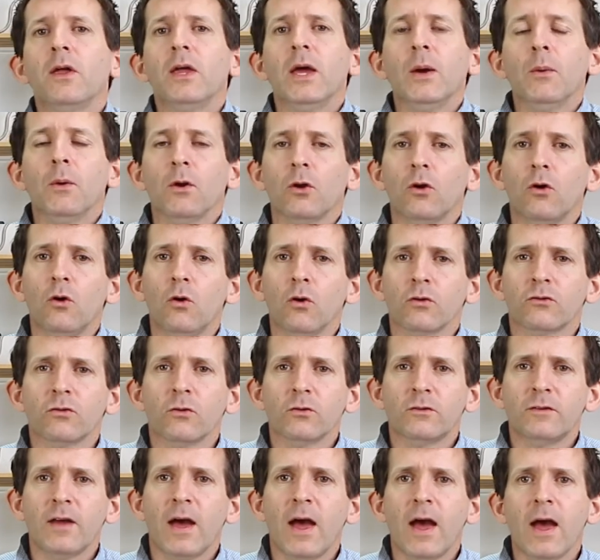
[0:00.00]
it will auto
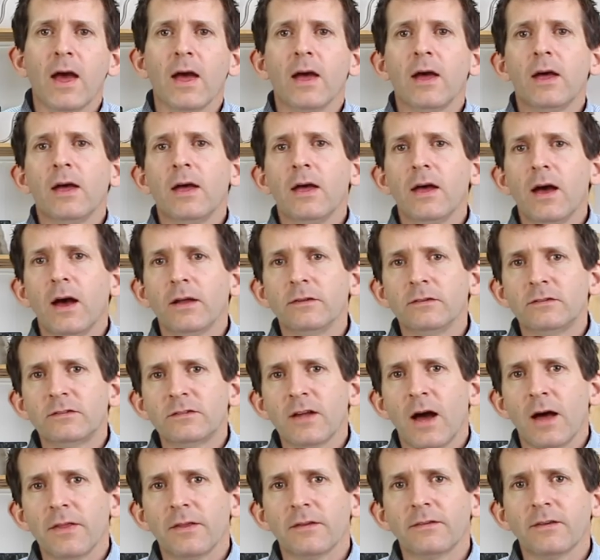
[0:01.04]
tear and
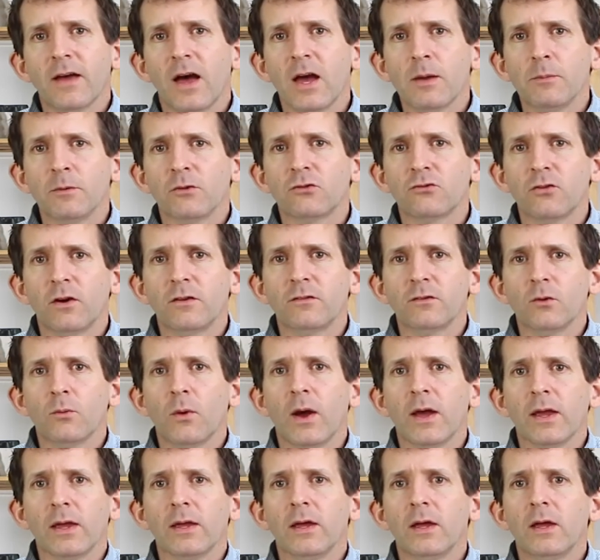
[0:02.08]
start the timer straight
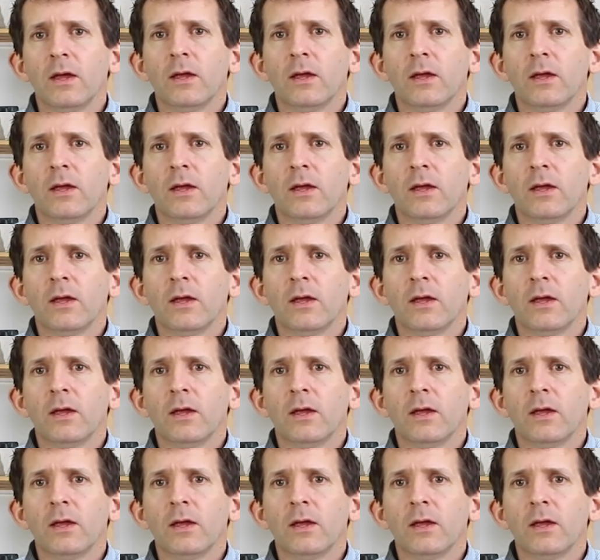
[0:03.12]
away,